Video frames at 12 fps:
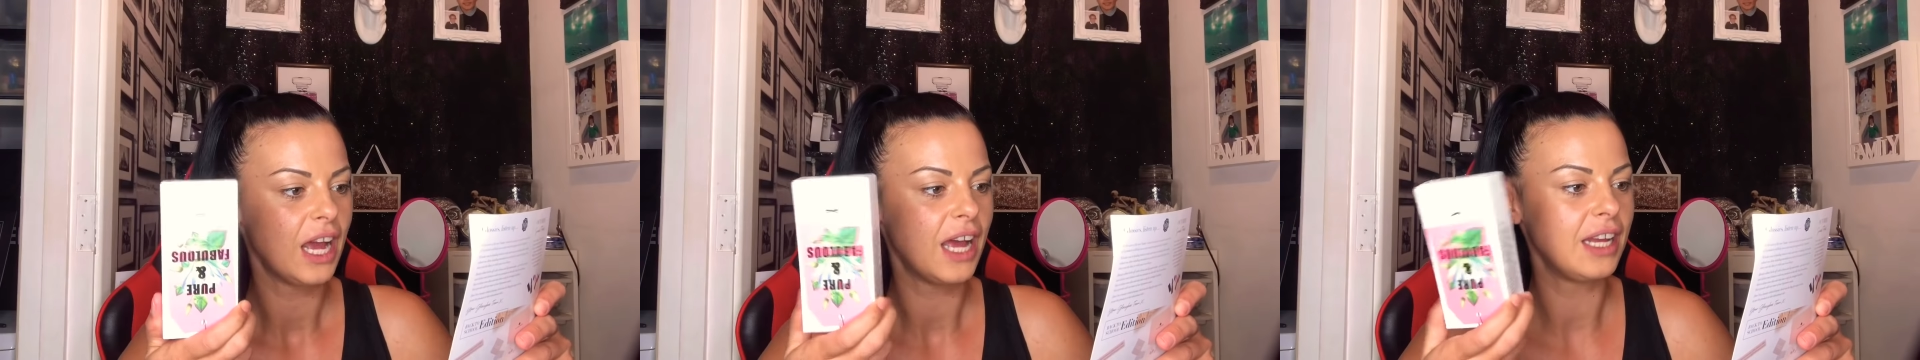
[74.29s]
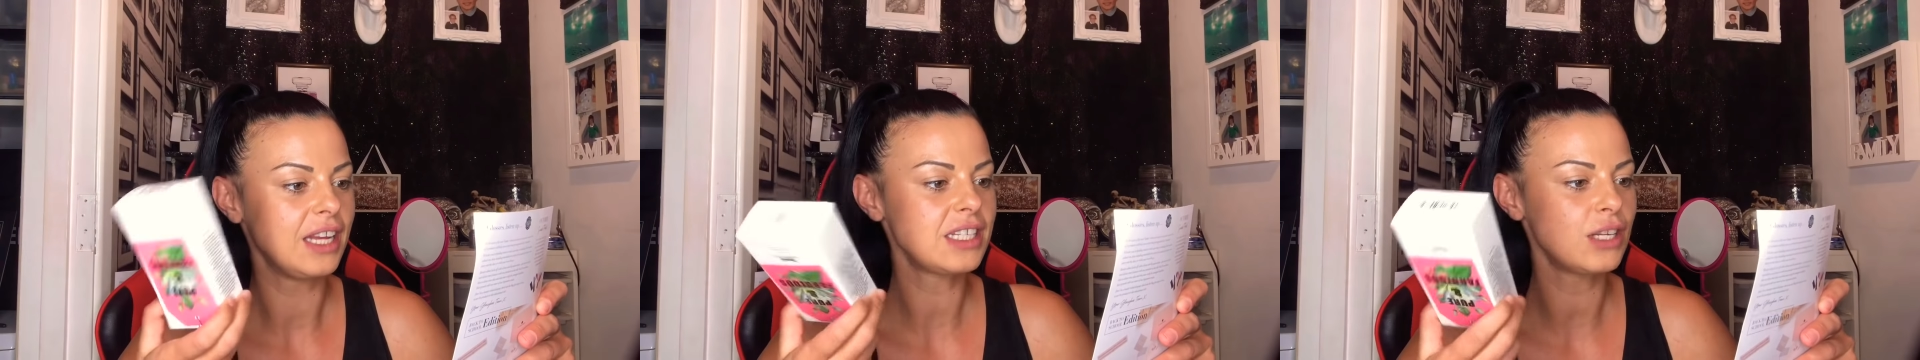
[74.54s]

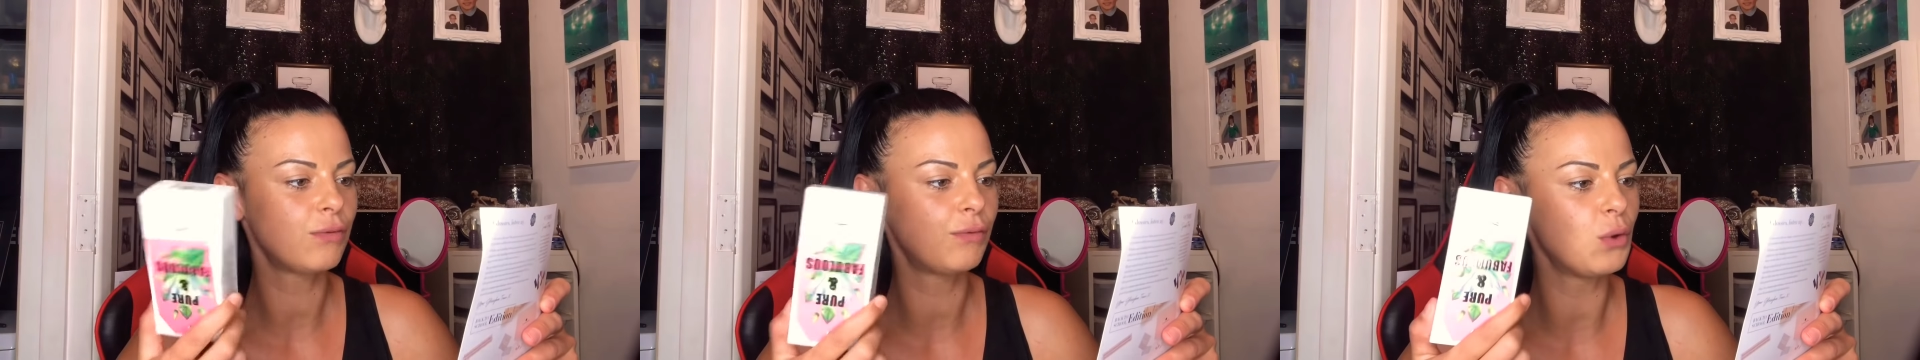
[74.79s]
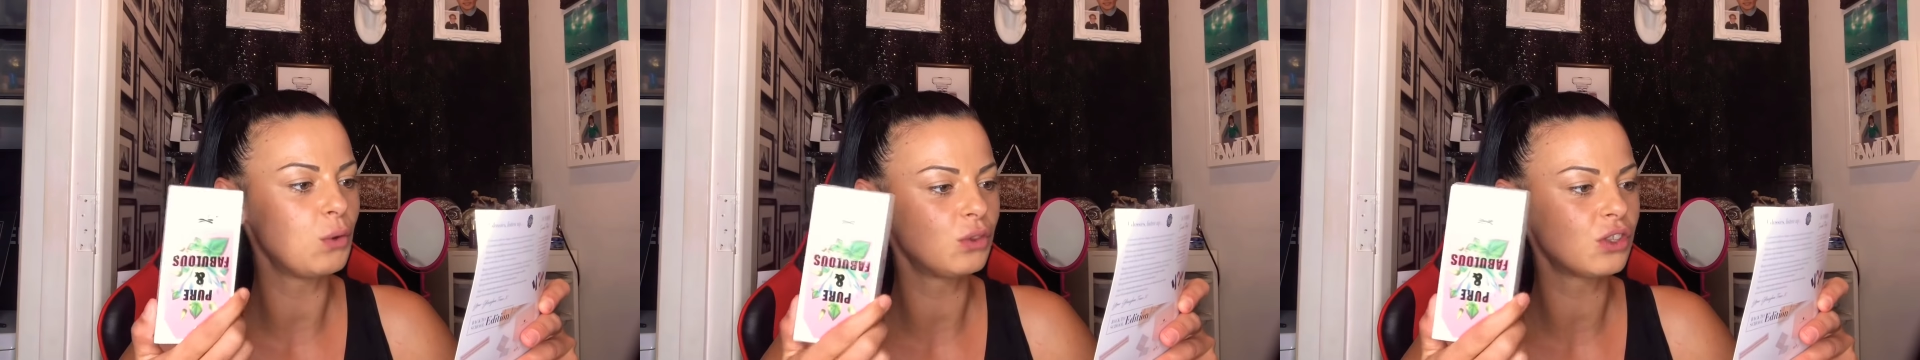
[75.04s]
and this is
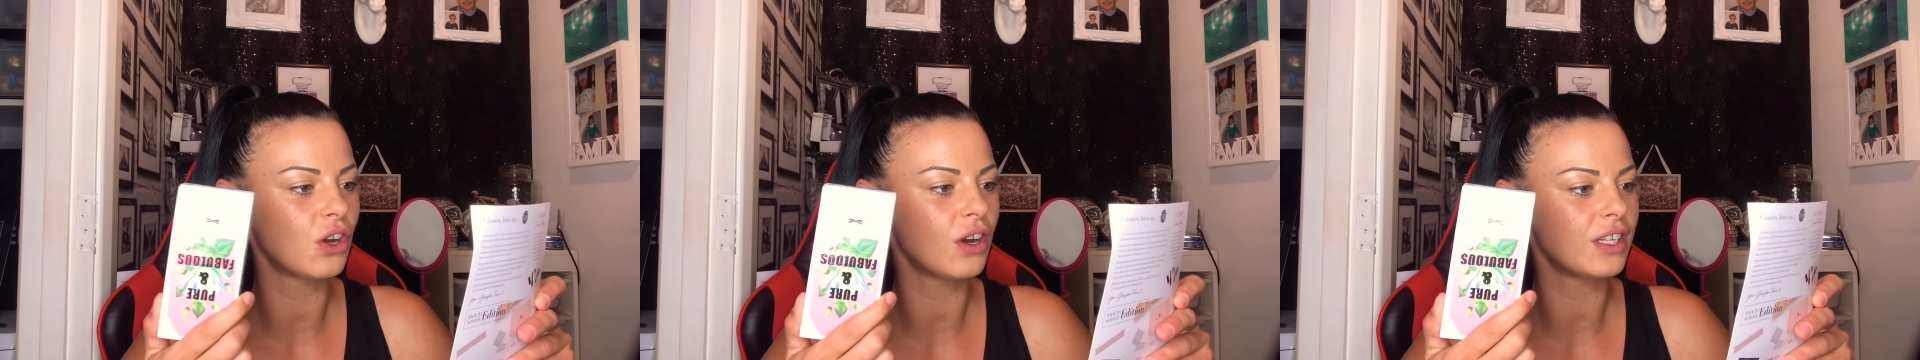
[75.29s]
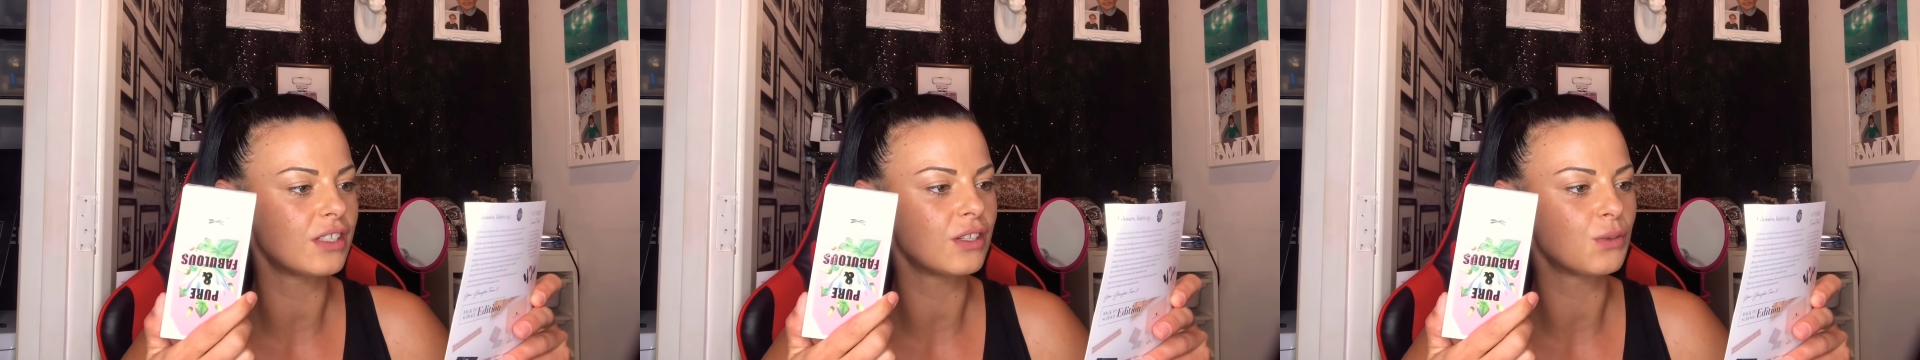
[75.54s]
full
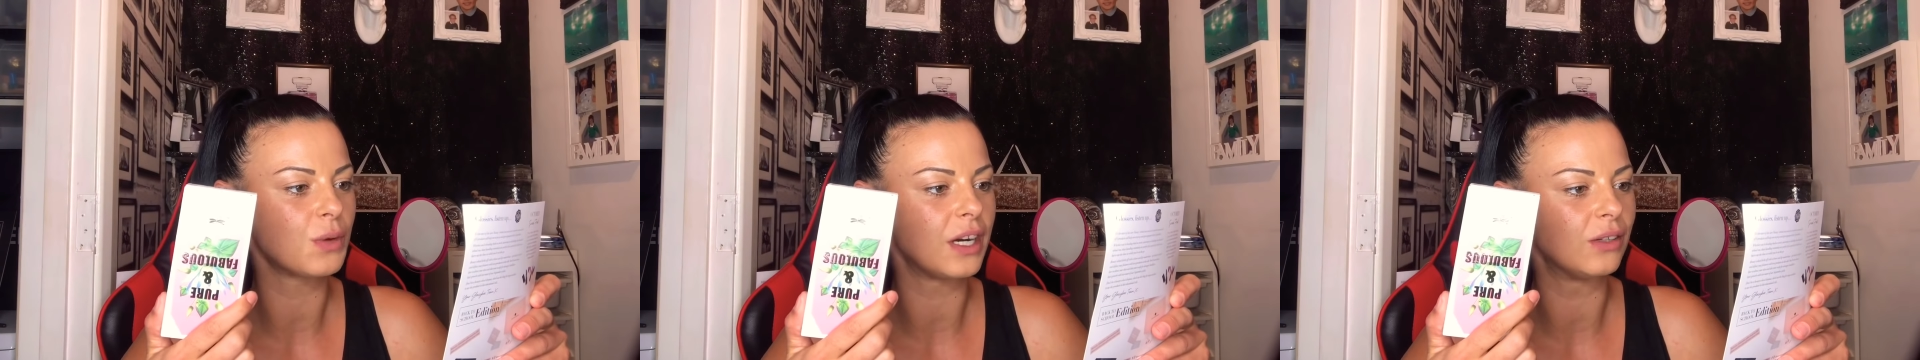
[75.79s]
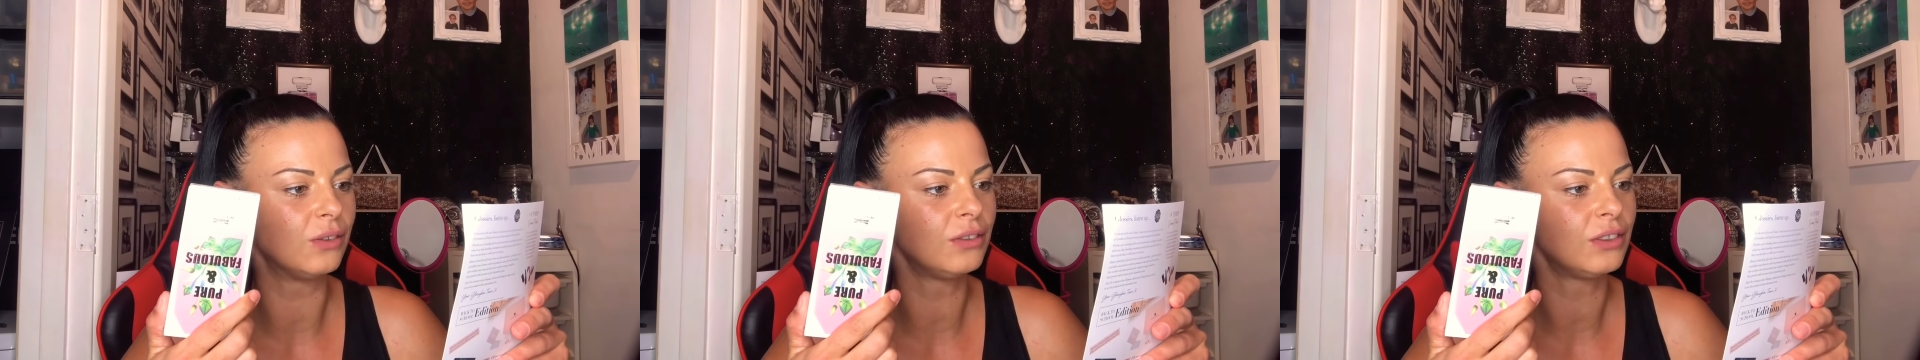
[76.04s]
size as
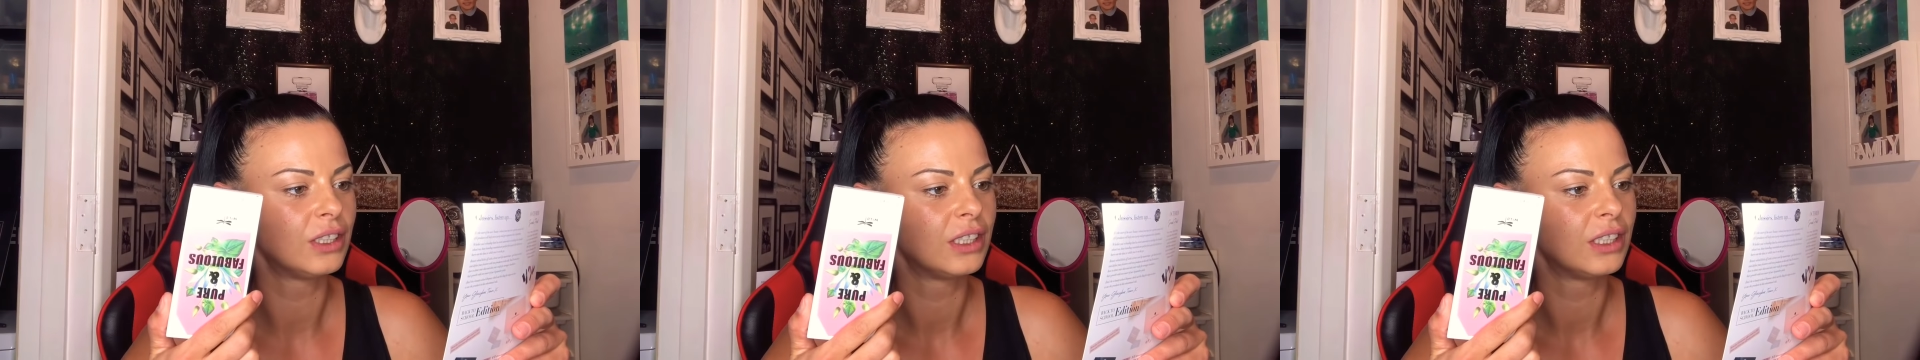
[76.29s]
well.